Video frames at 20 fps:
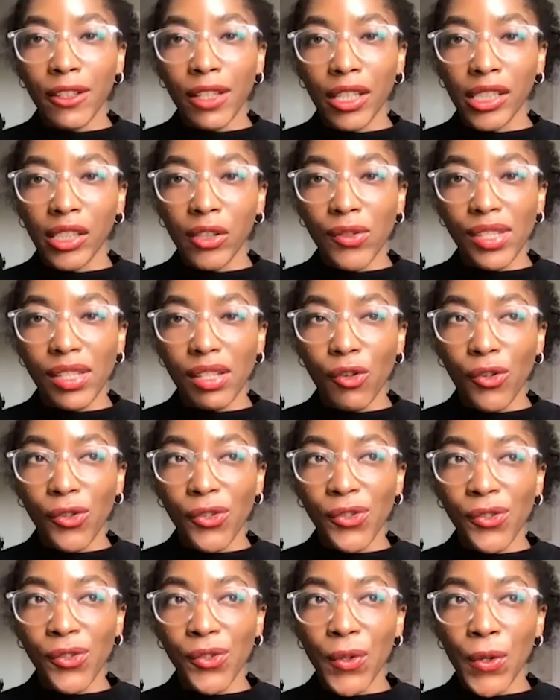like there was
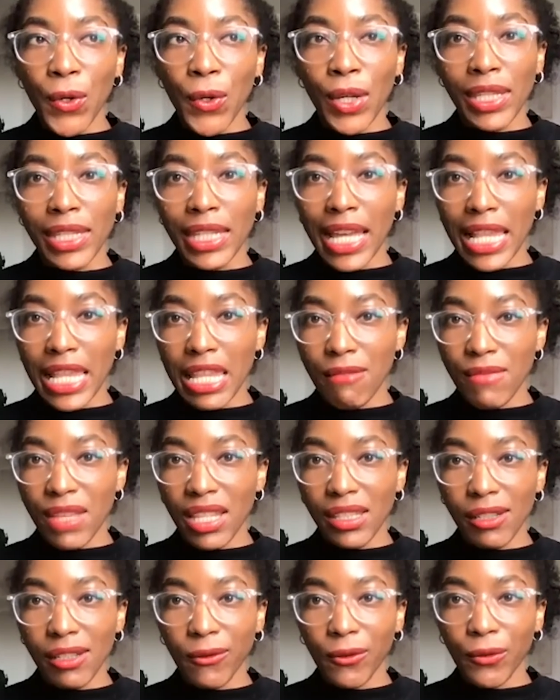also an
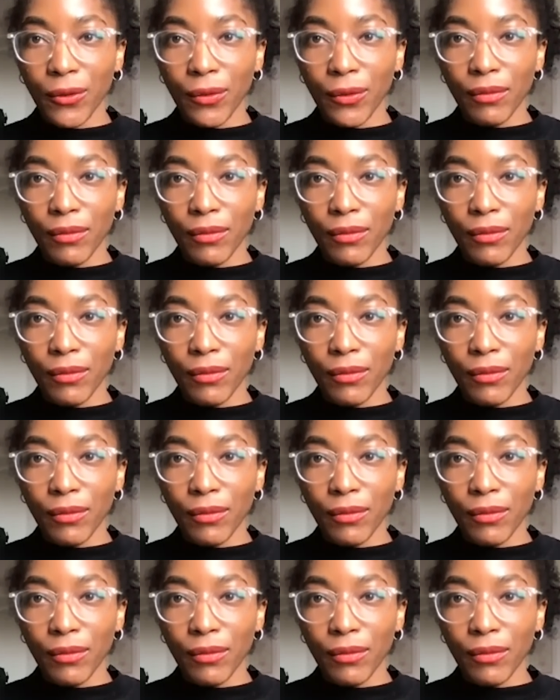element of